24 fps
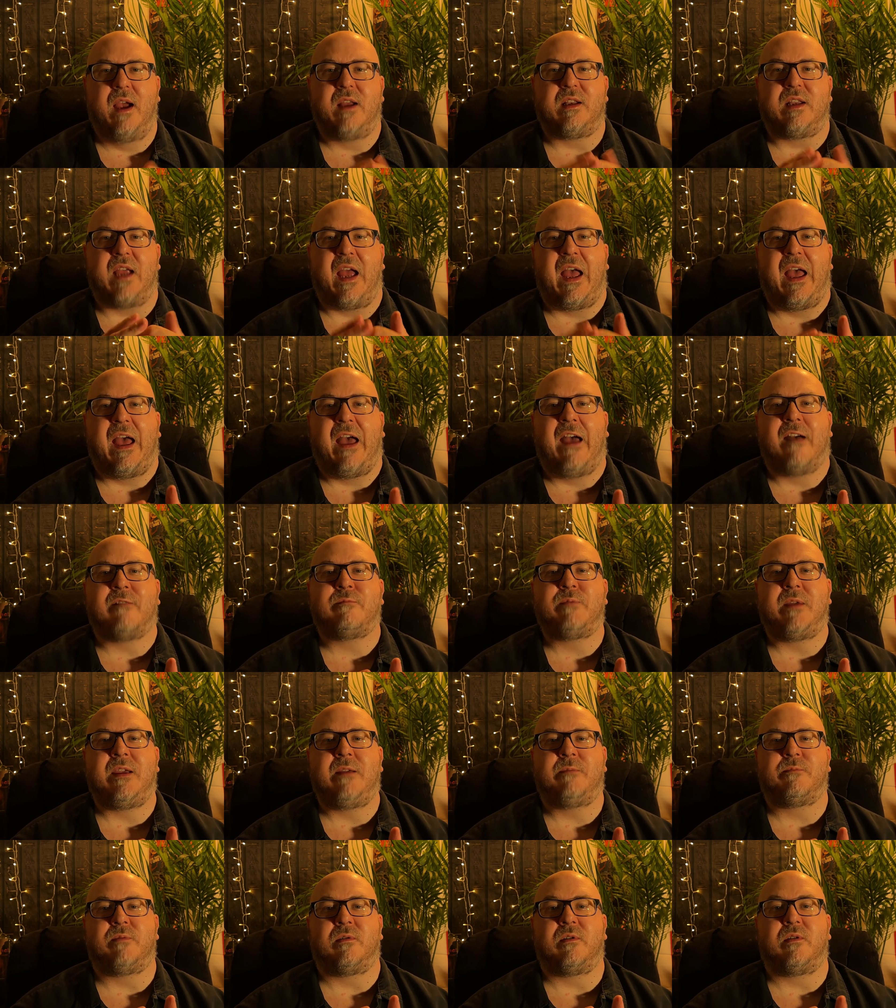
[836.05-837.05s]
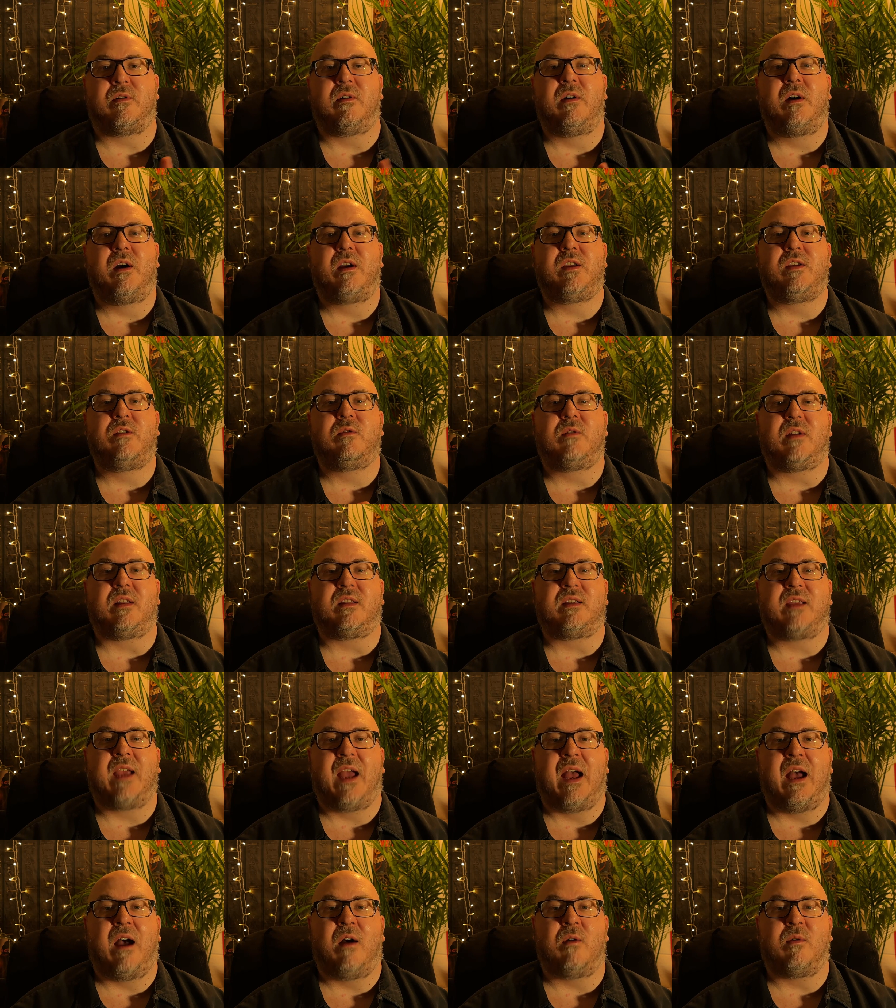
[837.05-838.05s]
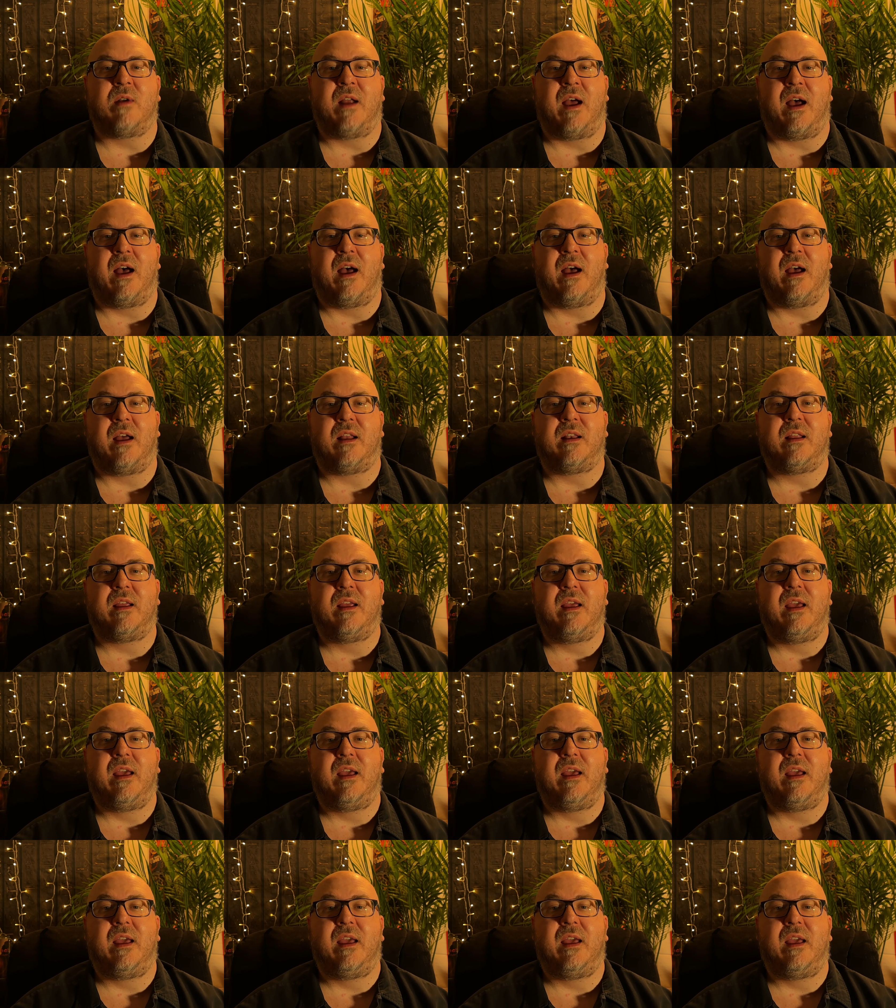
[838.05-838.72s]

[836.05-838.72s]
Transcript: to have people you can count on